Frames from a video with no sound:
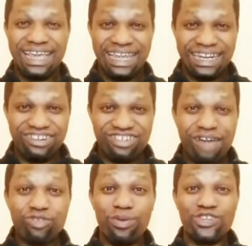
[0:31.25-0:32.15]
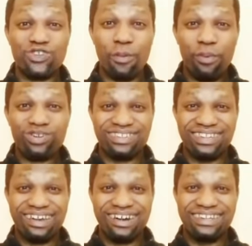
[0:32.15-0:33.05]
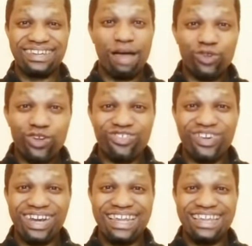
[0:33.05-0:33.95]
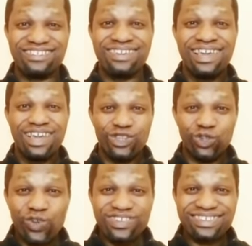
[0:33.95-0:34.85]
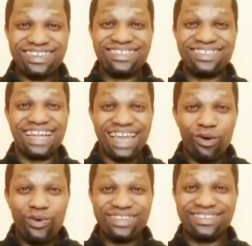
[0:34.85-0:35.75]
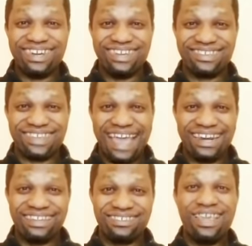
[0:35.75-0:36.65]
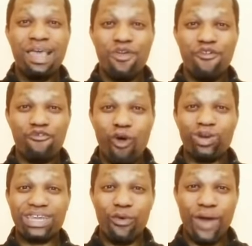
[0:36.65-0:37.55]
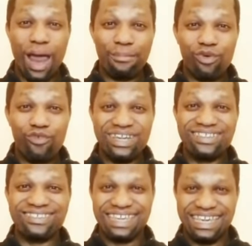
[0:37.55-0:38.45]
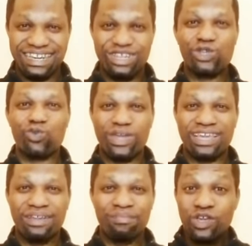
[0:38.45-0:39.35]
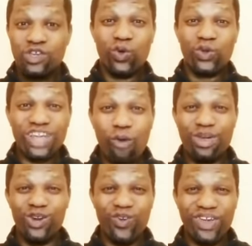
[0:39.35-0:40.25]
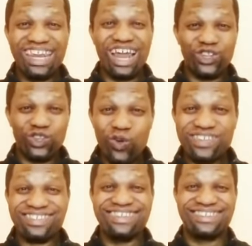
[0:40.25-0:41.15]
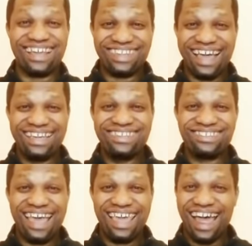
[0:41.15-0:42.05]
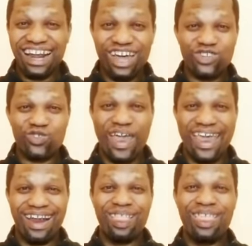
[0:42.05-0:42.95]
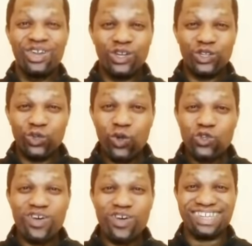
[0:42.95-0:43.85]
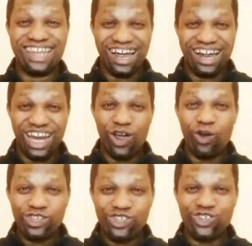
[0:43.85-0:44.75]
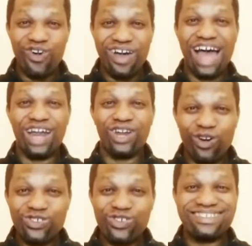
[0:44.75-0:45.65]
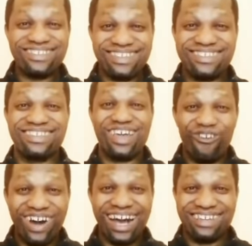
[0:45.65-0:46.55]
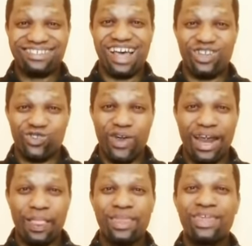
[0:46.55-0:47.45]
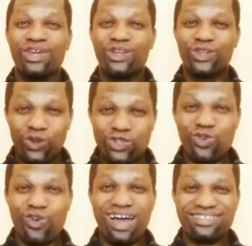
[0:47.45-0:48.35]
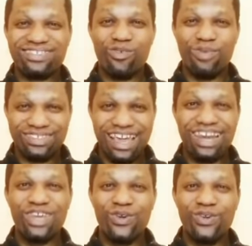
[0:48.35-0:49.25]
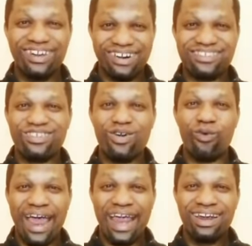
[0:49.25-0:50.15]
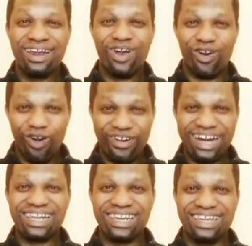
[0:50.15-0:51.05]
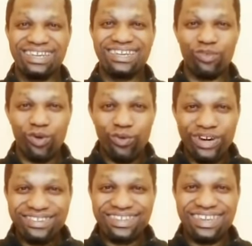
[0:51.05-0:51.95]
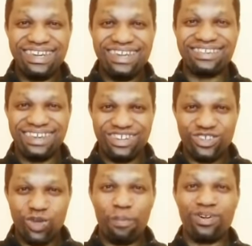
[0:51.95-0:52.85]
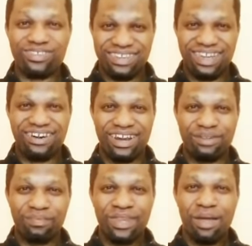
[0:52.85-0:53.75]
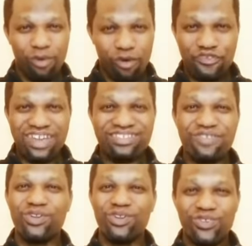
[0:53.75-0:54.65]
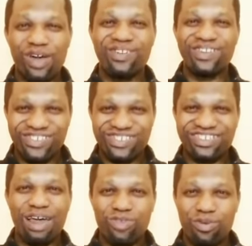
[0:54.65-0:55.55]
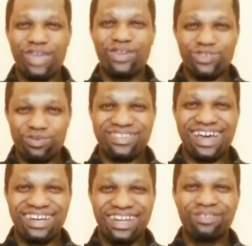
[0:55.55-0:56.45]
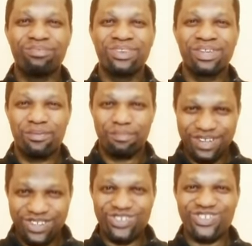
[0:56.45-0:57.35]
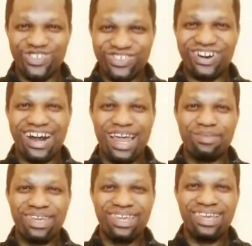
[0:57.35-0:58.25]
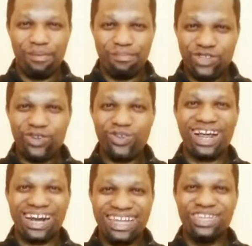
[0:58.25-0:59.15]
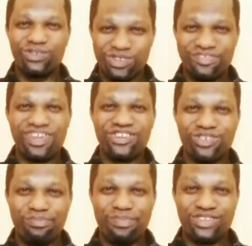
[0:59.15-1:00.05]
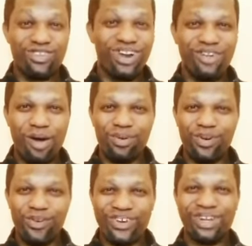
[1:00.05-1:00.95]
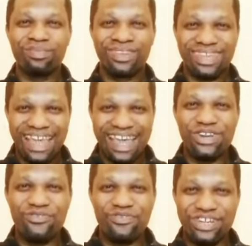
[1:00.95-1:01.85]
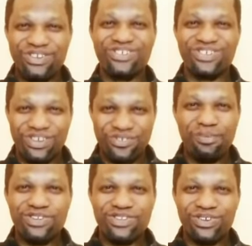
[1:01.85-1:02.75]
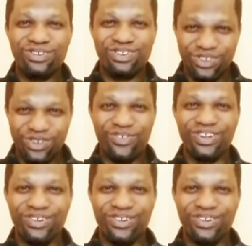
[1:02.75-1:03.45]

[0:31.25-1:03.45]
In the draft of the support decree, they have just released those things that are written inside it before they will approve it in this week. So now we'll be looking at those things that are inside, and as well, those ones in agriculture and also the seasonal workers as well. Those ones, we're telling you the reason why currently they have not written it in the support decree. But first, if you know you have not subscribed to my YouTube channel, please do subscribe and make sure you click the notification bell so whenever I upload any new videos or information, you will